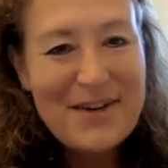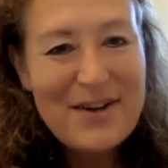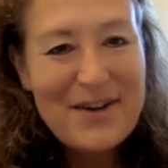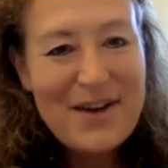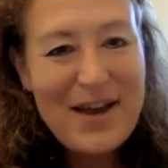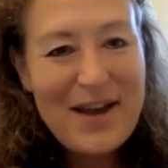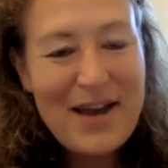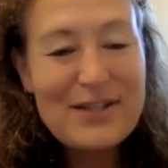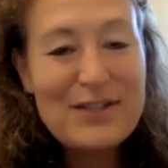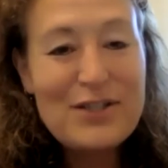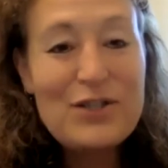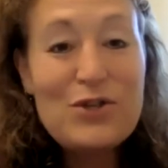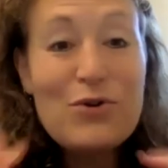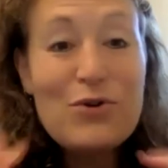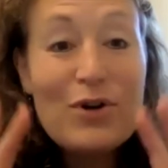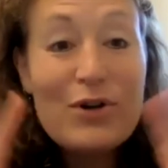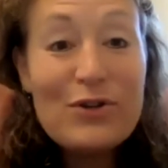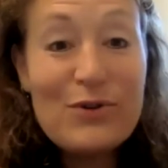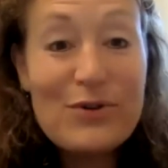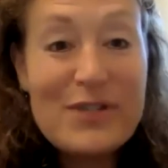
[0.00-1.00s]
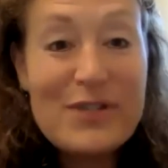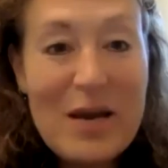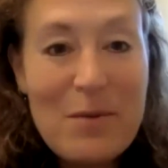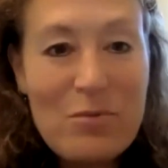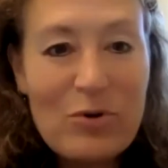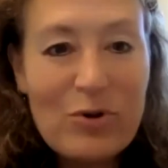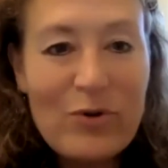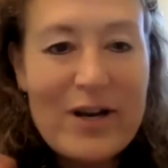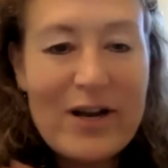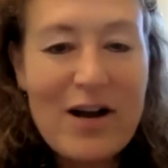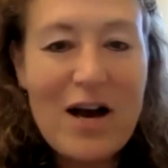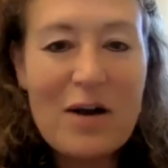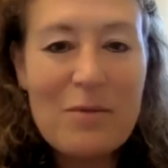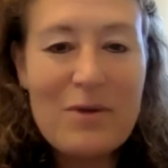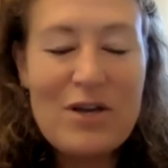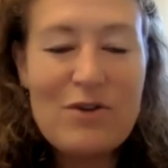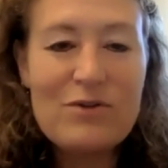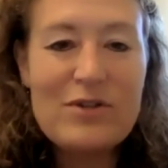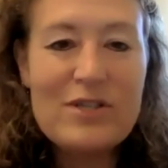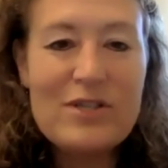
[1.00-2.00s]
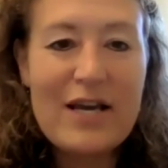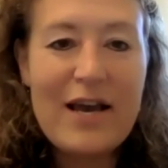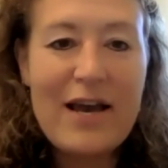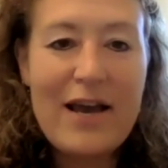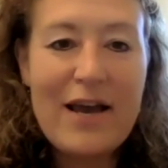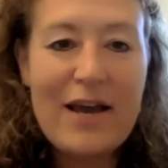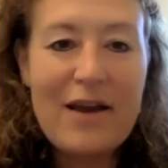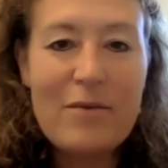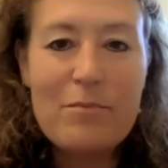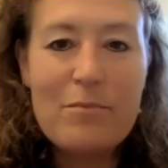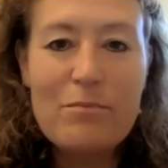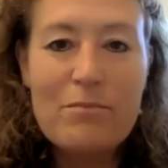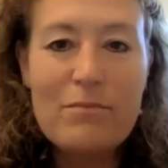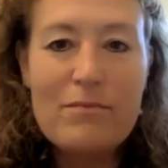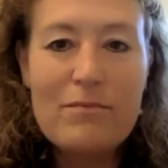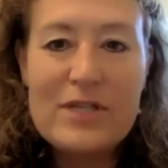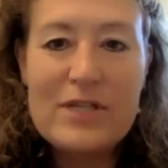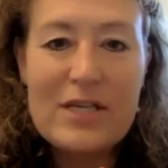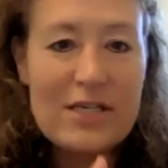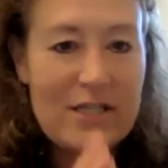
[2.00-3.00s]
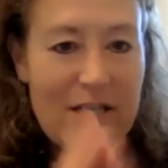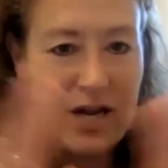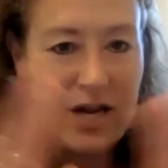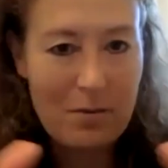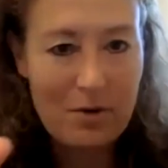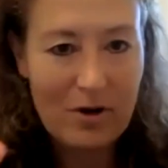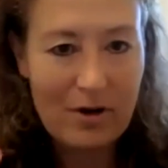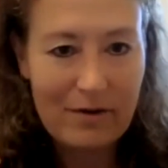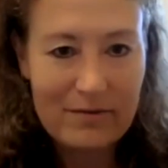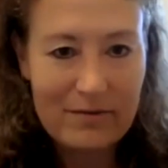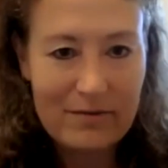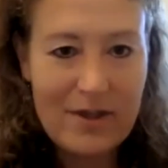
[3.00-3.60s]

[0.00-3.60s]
as soon as you say blue economy, you say sustainable.